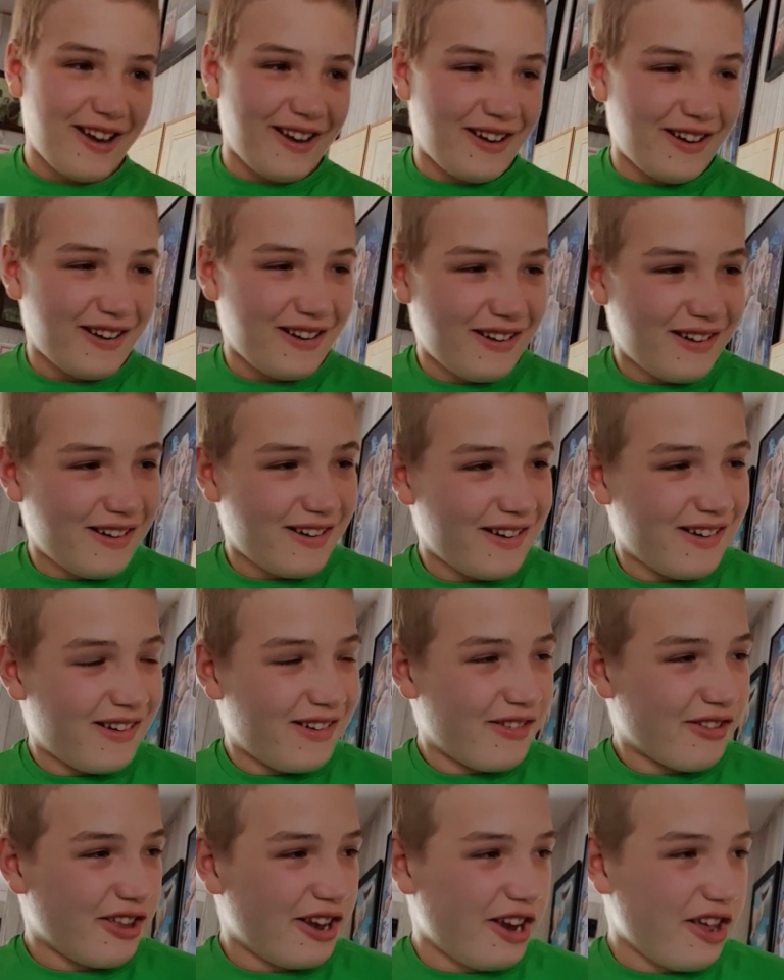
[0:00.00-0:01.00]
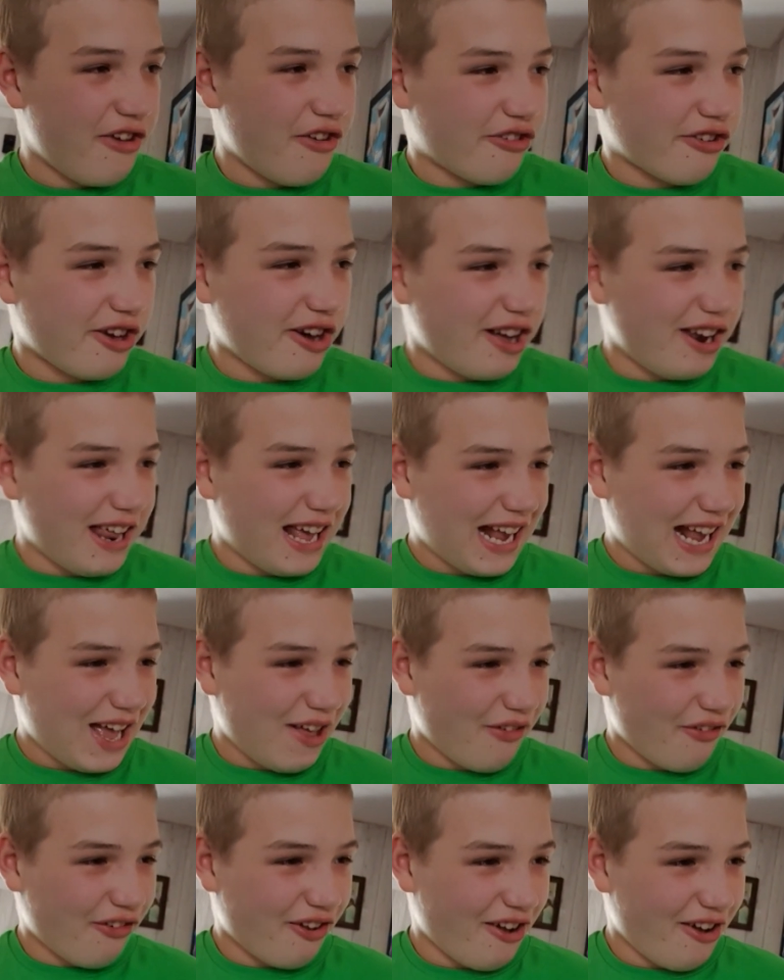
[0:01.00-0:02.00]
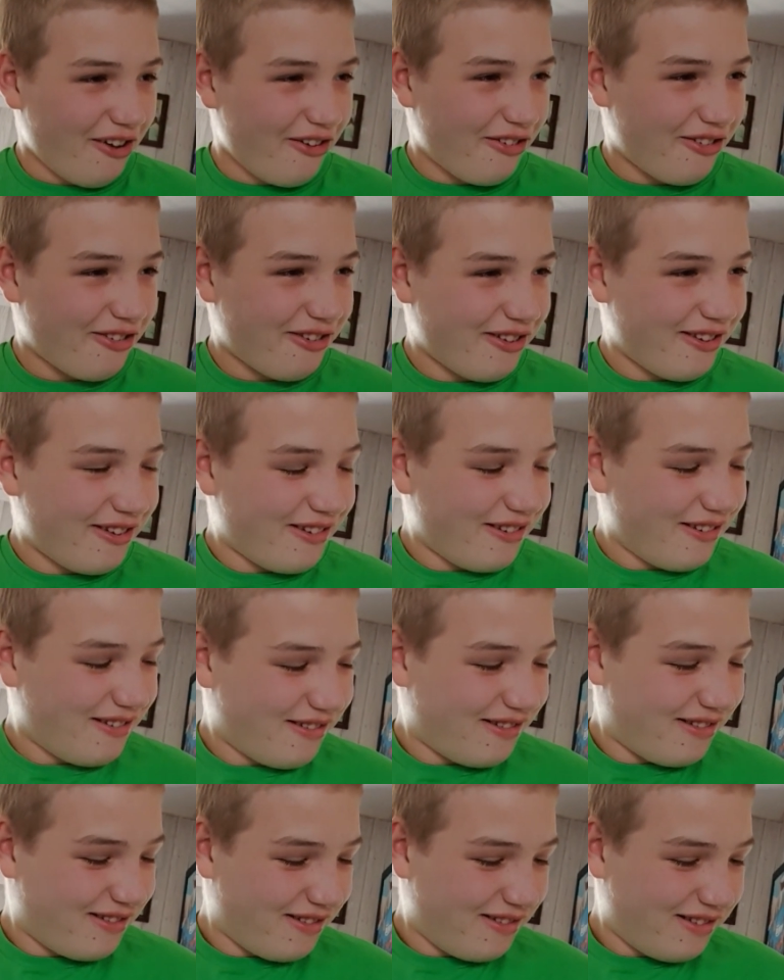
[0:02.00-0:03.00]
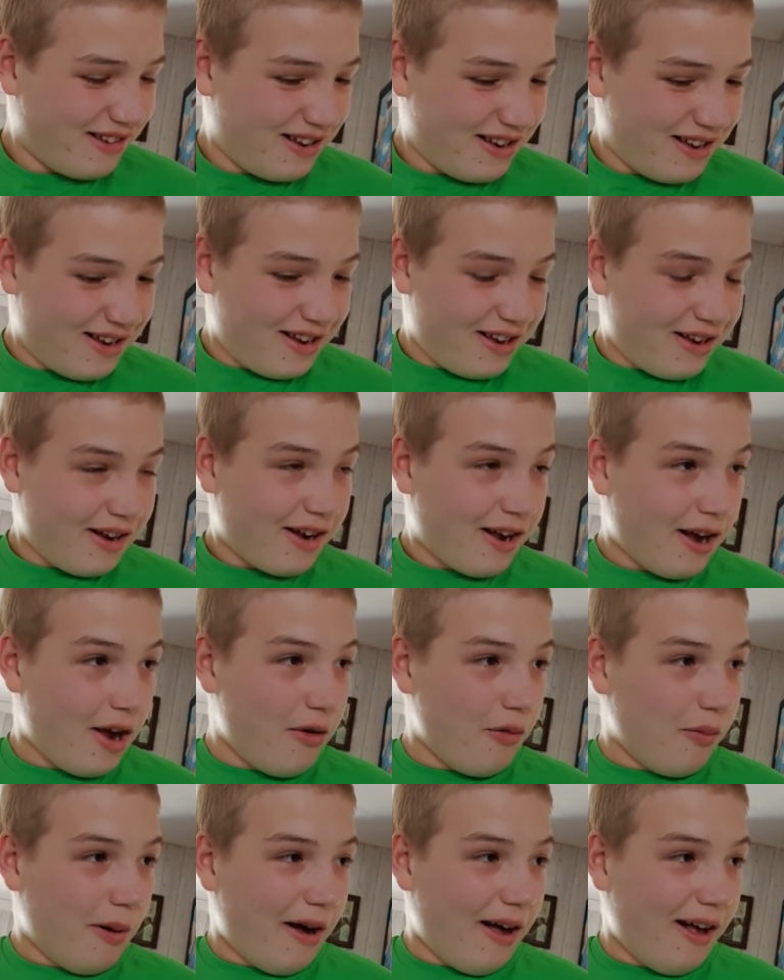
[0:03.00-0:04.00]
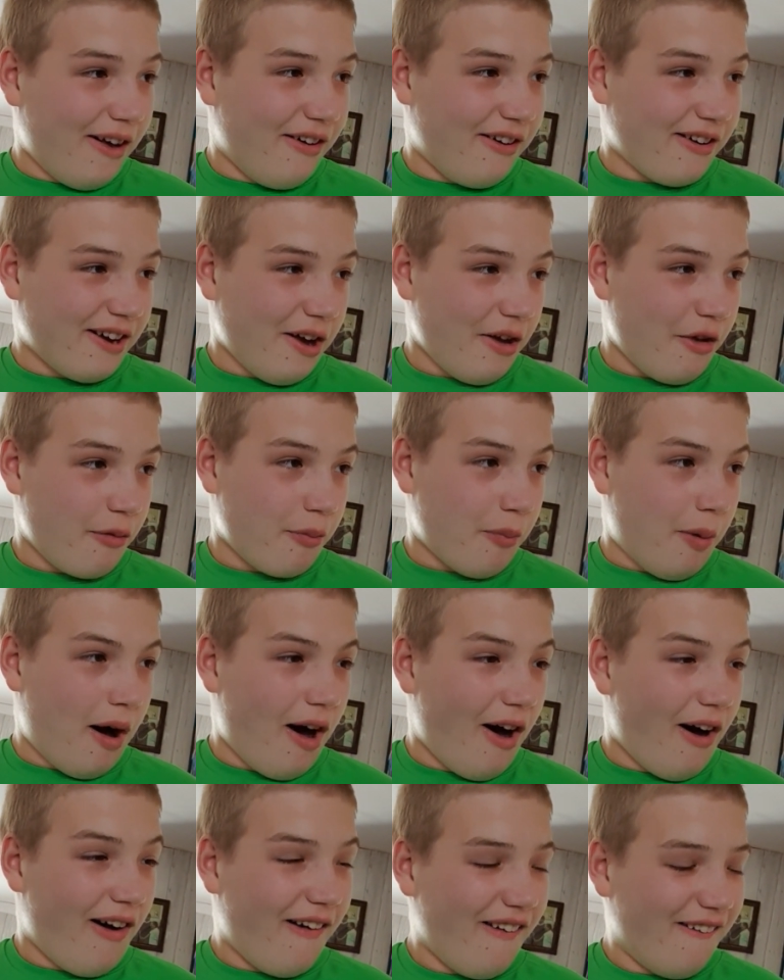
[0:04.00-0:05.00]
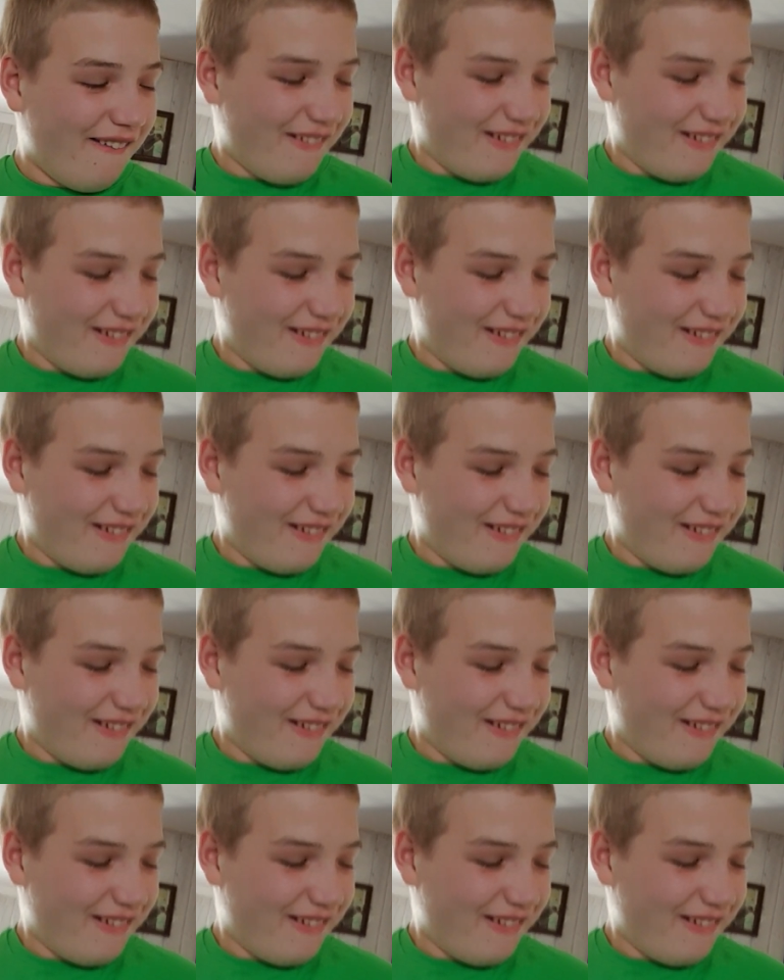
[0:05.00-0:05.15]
Your sweetheart? The new Skyline Gang show. Yeah, what's it called? Go viral and go pop.